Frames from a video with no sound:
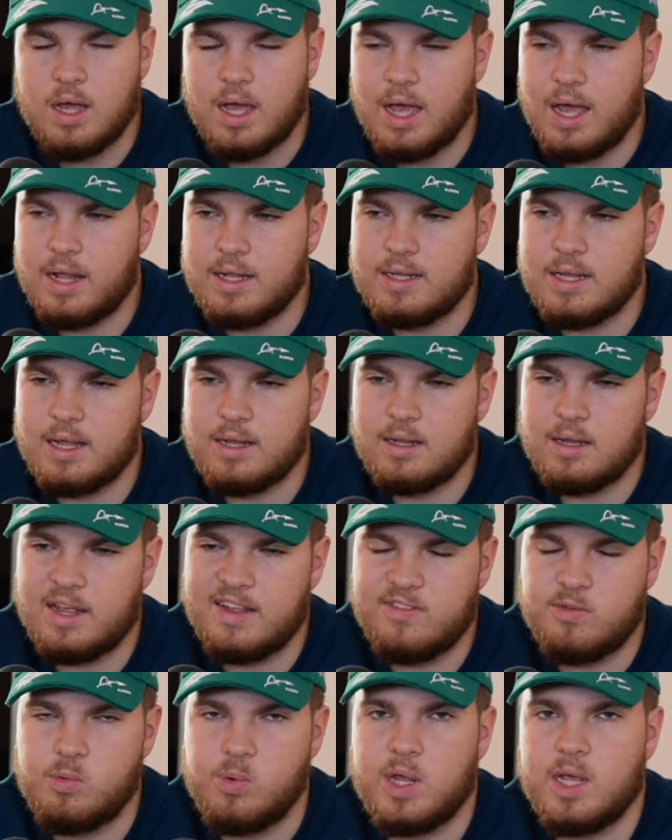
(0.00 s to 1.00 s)
And then
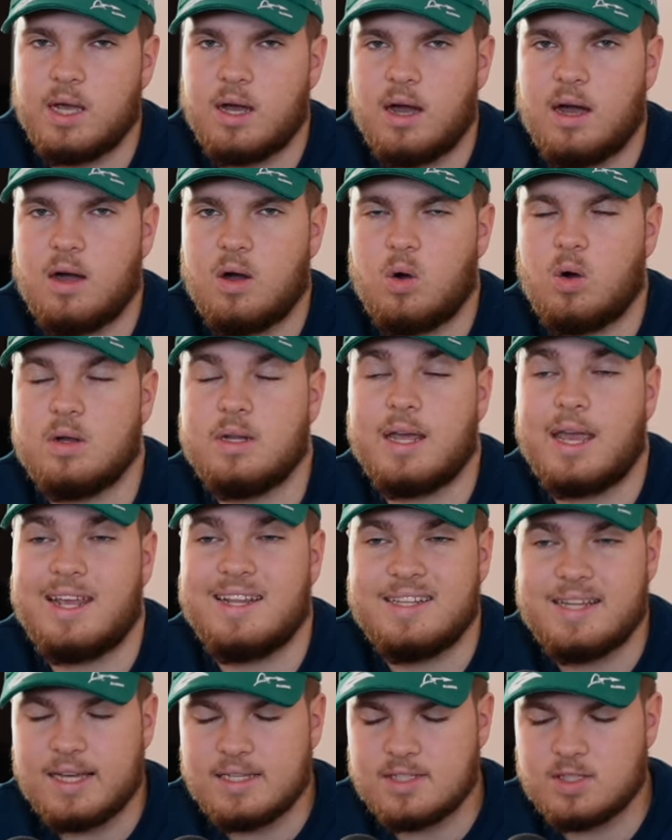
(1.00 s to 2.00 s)
if we are on a
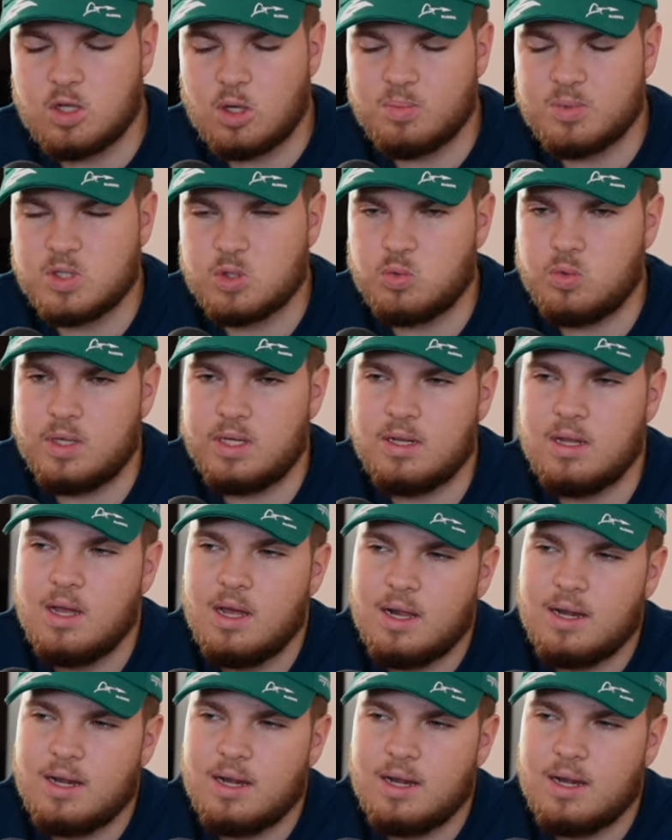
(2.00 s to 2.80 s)
desktop screen,